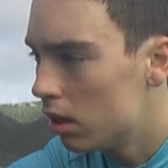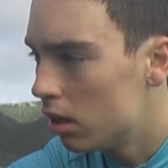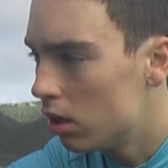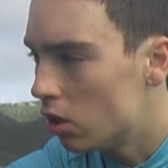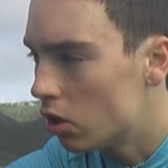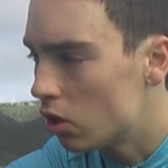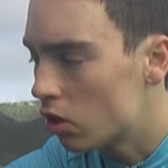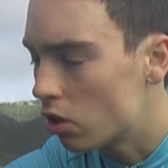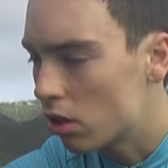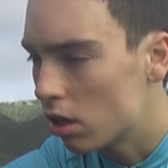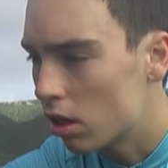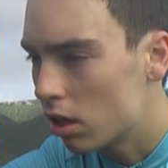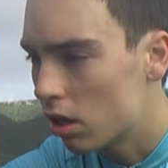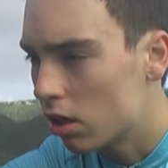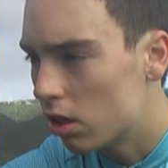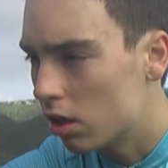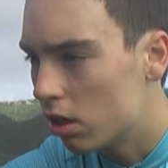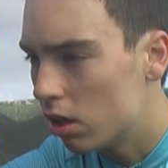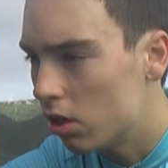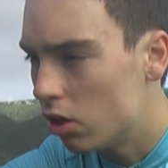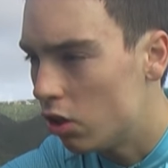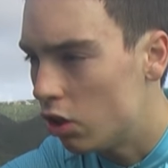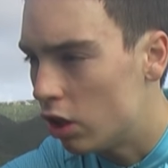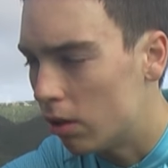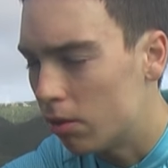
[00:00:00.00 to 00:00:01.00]
just
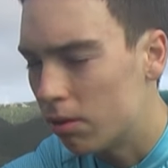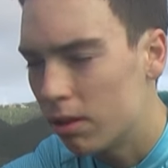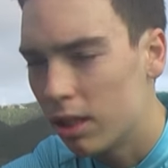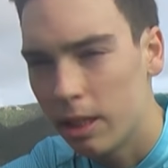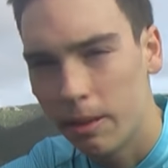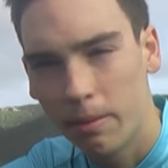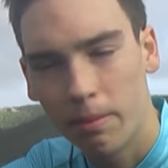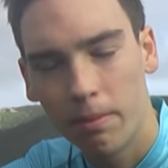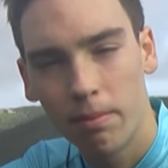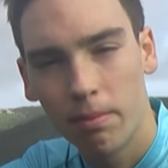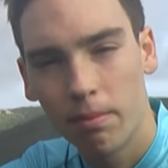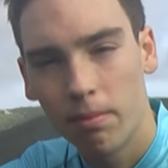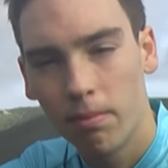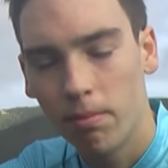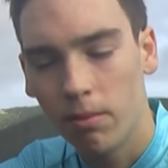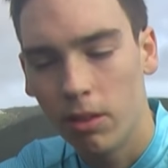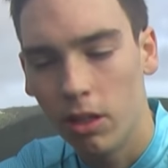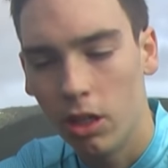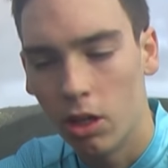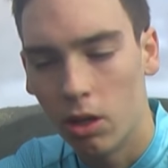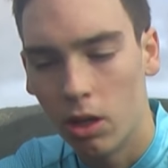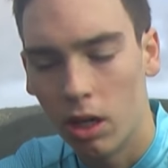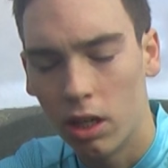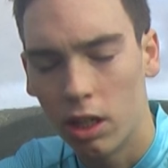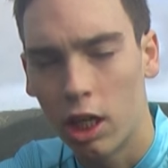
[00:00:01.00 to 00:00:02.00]
generally,
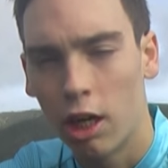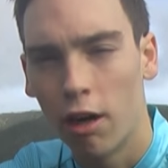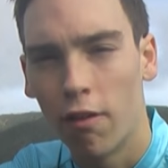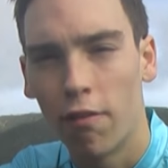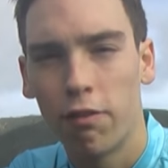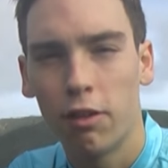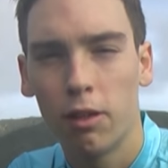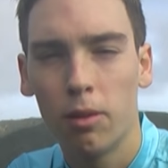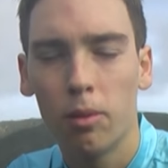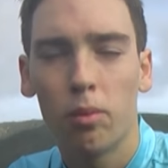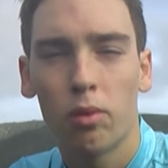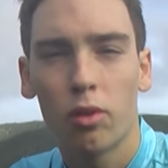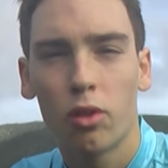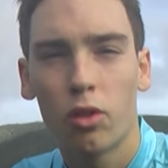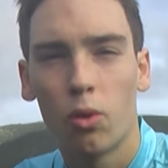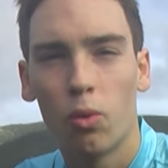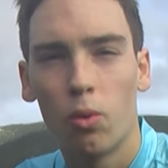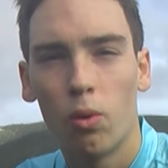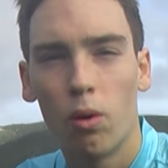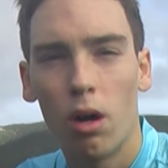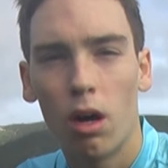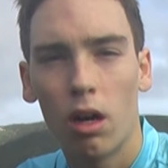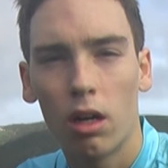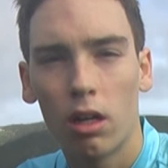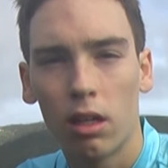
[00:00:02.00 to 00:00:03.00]
uncomfortable to
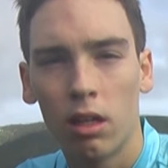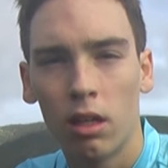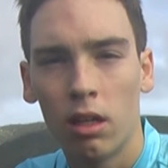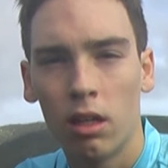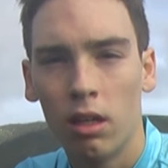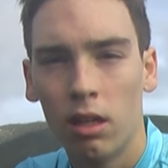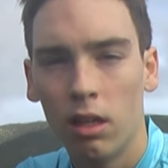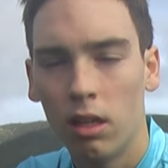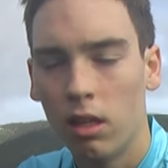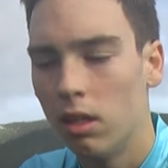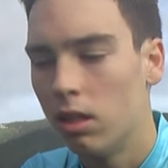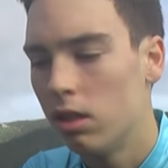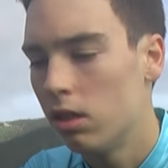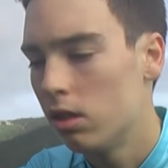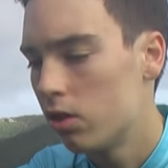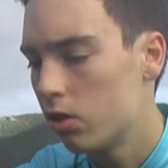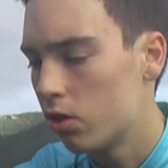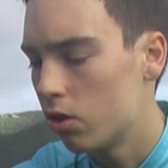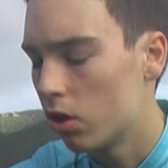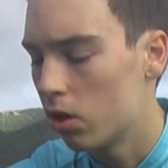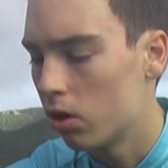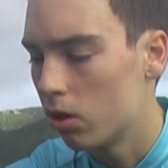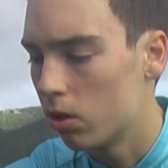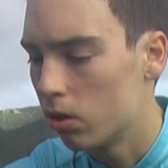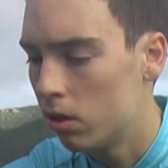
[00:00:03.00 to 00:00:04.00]
walk.
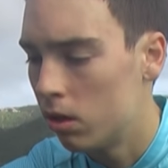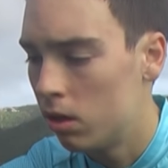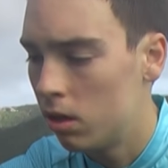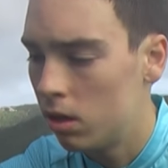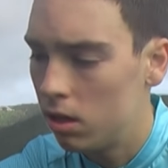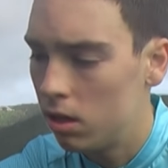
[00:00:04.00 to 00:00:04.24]
So